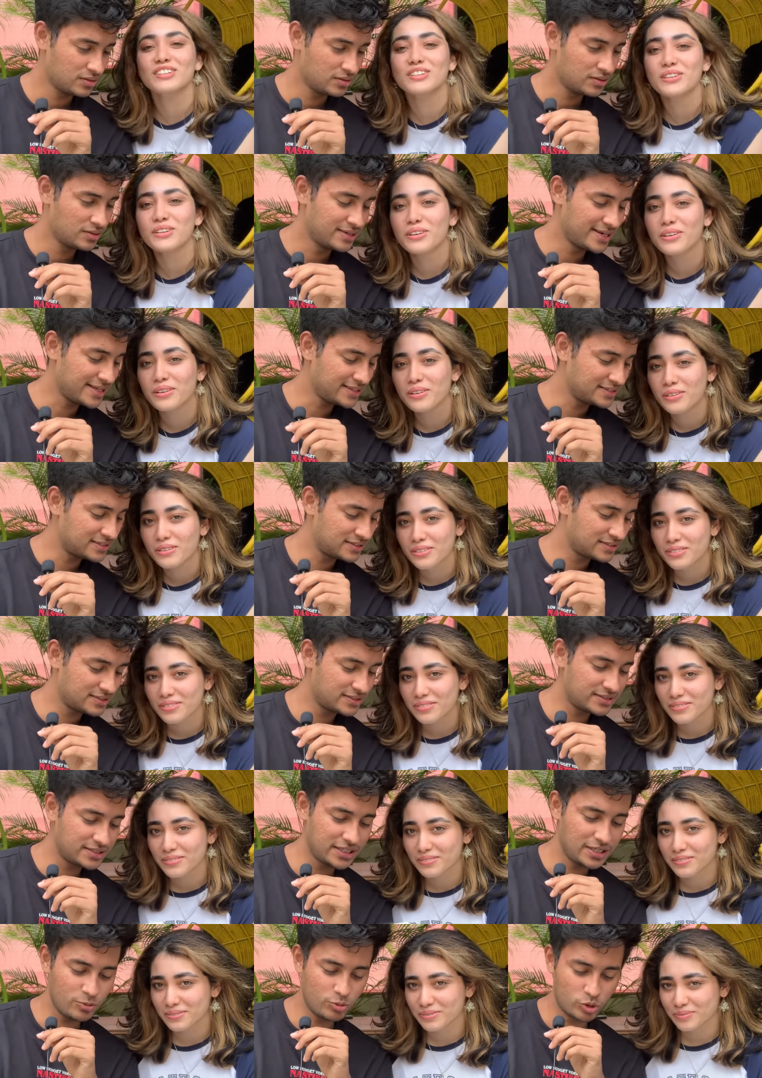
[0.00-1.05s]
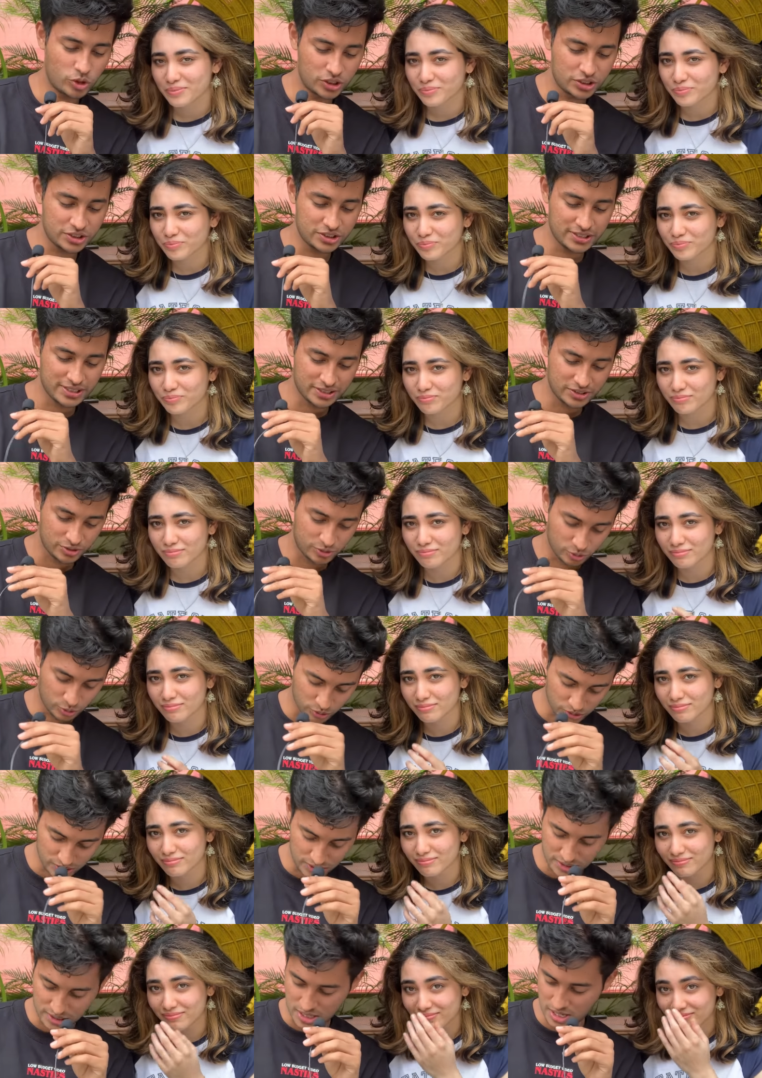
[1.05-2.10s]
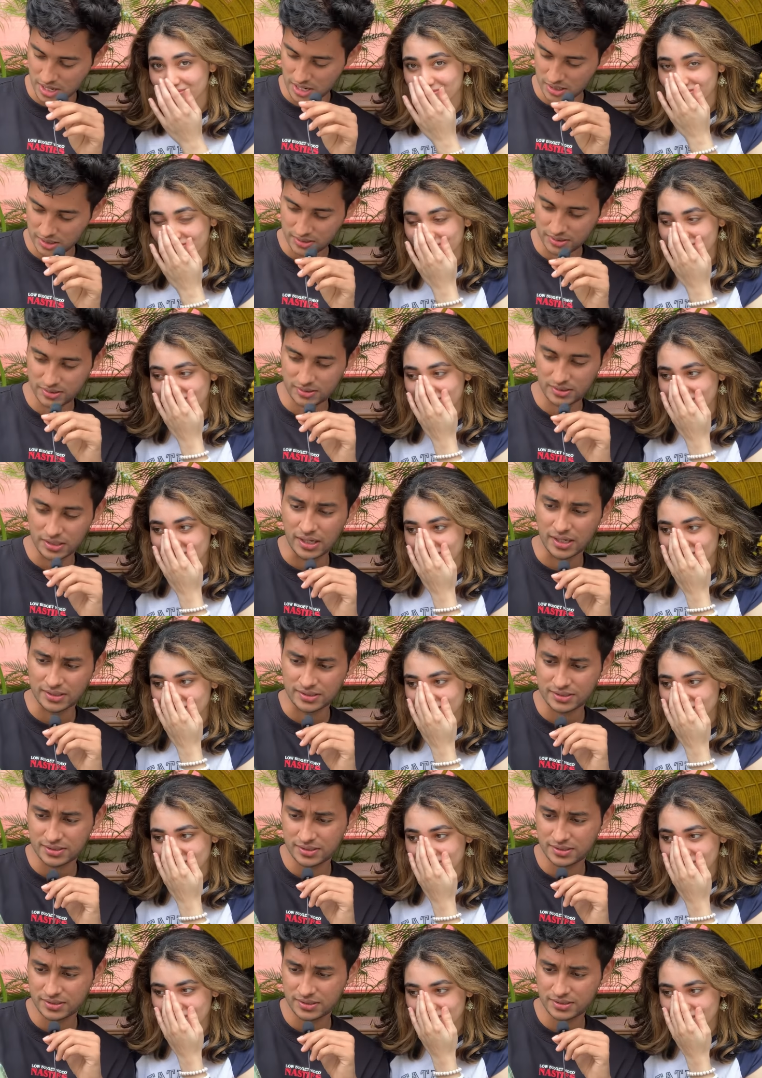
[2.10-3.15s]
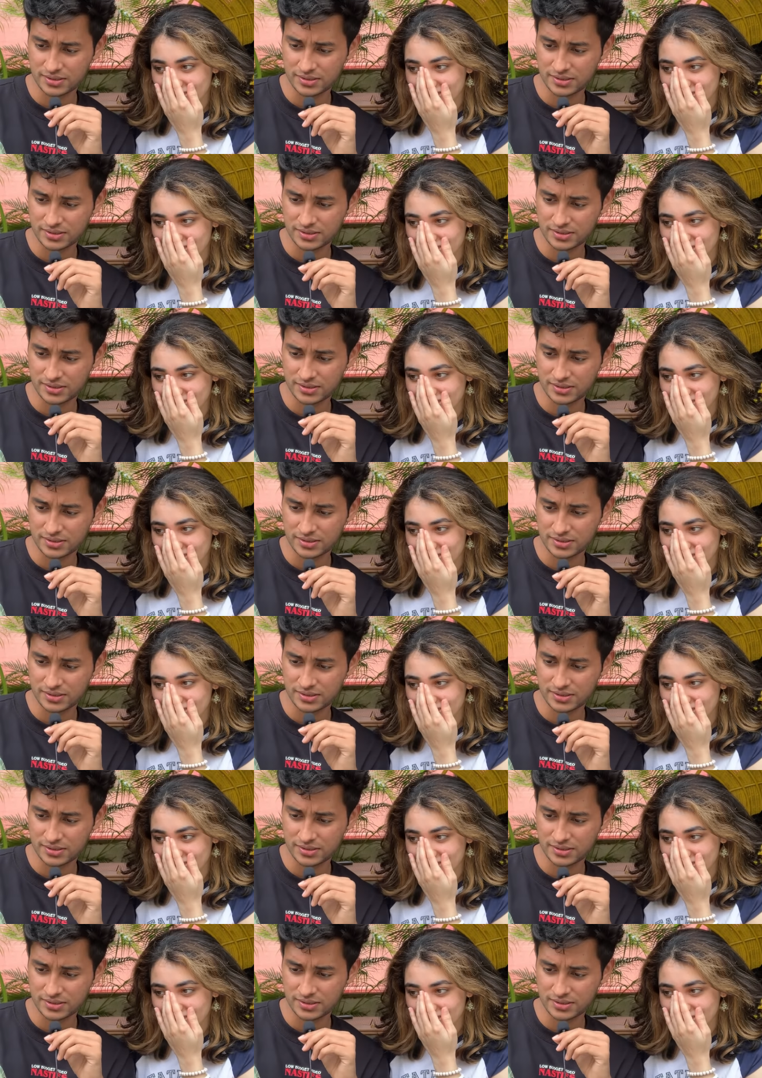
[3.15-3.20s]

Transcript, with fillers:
Speaker 1: Let's see what she has googled last.